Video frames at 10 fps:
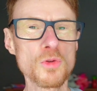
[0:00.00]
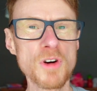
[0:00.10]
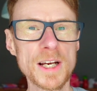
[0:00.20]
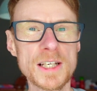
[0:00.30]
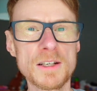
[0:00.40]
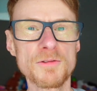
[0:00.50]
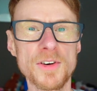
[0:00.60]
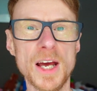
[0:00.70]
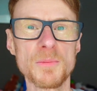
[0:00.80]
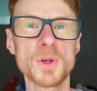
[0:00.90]
racing
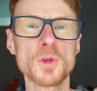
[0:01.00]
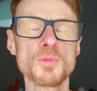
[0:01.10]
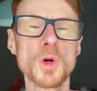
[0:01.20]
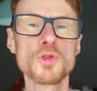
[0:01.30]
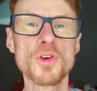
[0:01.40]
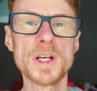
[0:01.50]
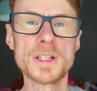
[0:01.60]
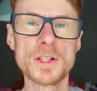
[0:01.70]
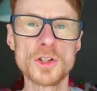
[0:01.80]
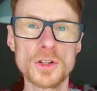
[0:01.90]
flat because most
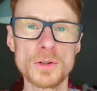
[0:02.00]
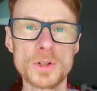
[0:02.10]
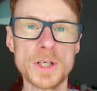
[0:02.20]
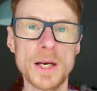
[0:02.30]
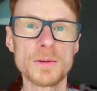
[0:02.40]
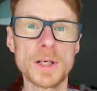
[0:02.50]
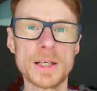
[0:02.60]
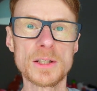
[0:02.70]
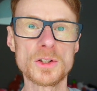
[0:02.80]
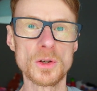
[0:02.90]
racing shoes
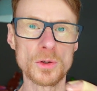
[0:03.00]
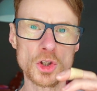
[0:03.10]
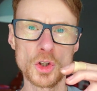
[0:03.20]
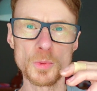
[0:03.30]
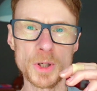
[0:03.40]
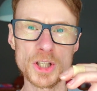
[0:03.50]
nowadays are super